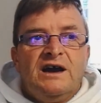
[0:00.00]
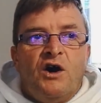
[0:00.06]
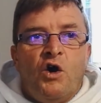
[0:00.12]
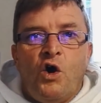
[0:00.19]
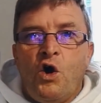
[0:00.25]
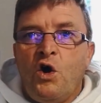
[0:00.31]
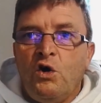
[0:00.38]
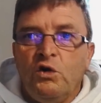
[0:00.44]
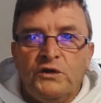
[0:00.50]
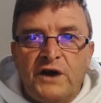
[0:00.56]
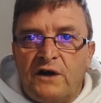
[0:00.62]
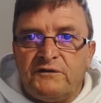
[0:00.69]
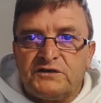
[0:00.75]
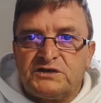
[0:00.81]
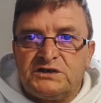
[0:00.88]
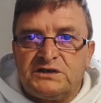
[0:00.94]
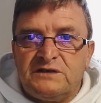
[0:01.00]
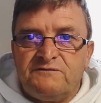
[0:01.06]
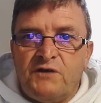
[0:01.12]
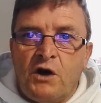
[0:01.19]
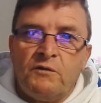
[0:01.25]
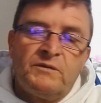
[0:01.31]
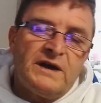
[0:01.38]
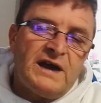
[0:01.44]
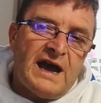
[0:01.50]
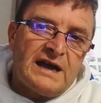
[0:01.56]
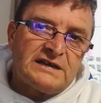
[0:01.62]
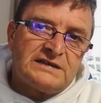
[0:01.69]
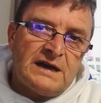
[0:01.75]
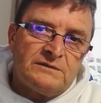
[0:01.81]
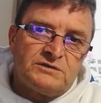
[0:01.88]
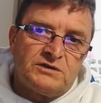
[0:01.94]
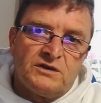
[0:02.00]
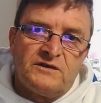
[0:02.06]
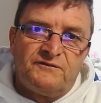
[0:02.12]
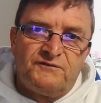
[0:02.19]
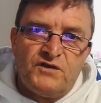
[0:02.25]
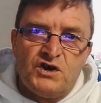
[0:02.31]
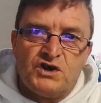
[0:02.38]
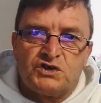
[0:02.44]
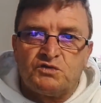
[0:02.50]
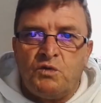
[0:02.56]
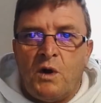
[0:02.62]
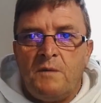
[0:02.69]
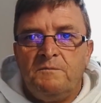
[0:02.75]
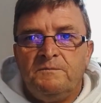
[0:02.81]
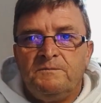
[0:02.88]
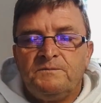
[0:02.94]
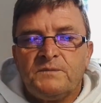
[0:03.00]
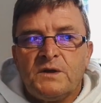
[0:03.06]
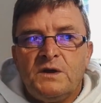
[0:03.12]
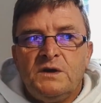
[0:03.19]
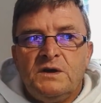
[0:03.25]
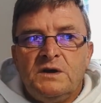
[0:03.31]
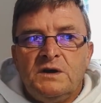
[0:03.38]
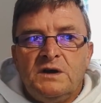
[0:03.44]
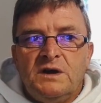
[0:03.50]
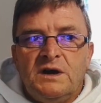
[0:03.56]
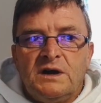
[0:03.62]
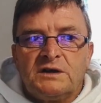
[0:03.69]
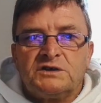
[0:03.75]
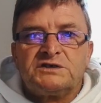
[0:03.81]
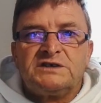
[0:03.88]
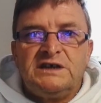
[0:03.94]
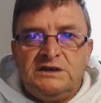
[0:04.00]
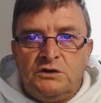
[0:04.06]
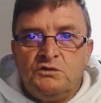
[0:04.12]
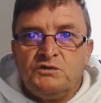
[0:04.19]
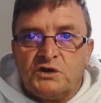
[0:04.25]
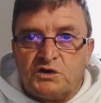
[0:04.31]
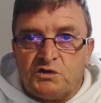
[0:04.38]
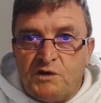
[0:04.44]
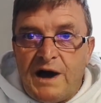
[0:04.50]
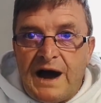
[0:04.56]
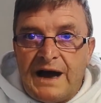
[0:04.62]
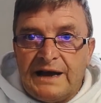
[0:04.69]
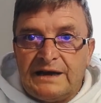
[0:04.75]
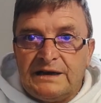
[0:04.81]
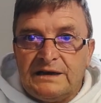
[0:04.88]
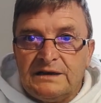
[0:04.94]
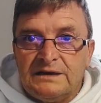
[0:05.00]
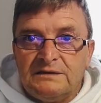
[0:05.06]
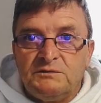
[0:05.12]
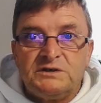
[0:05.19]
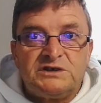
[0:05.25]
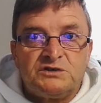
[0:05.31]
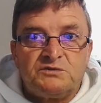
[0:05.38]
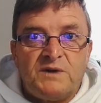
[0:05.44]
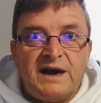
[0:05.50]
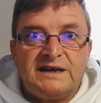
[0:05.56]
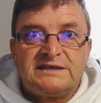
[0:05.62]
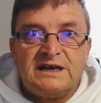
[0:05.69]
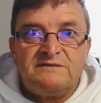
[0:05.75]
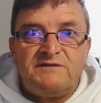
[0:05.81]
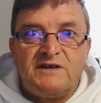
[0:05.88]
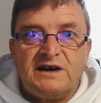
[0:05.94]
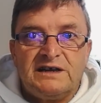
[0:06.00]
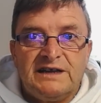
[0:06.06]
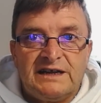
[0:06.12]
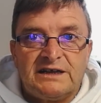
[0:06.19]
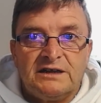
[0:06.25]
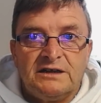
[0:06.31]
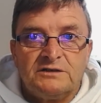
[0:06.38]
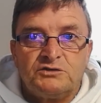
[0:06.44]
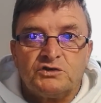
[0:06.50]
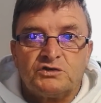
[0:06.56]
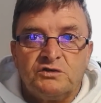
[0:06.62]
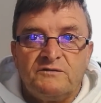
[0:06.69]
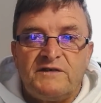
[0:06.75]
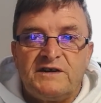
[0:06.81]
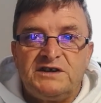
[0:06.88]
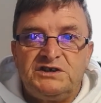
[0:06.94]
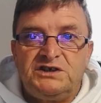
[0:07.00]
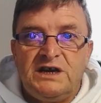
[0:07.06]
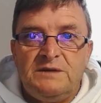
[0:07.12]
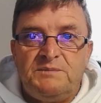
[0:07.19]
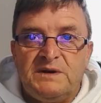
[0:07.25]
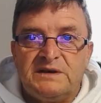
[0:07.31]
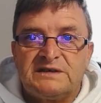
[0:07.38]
All the officers involved, with exception of the first one, because he knew the crack, which is why he said very little, just looked very sheepish.